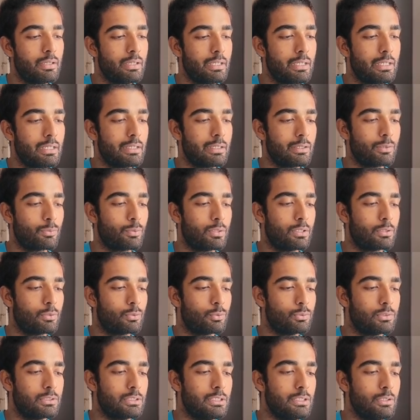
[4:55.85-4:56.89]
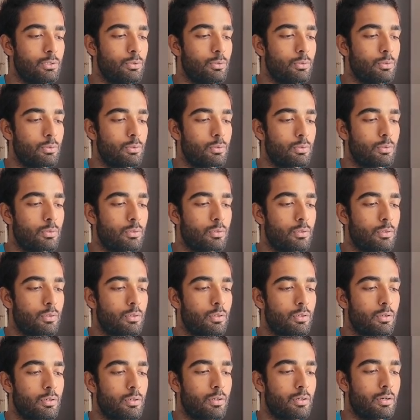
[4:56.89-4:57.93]
a equal to 0,
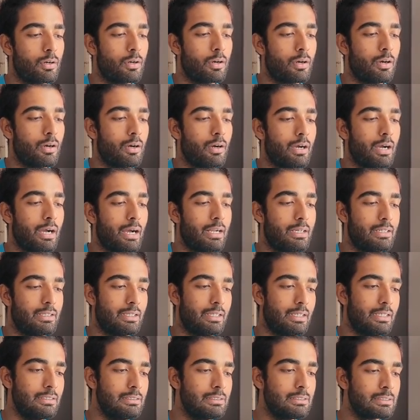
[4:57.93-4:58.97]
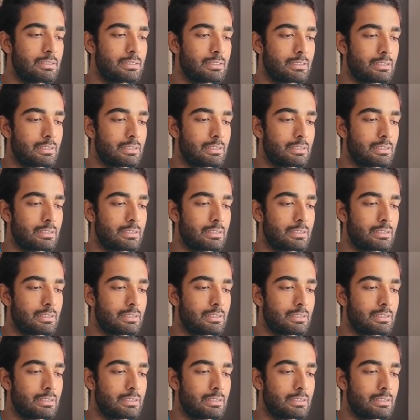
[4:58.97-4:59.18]
and hence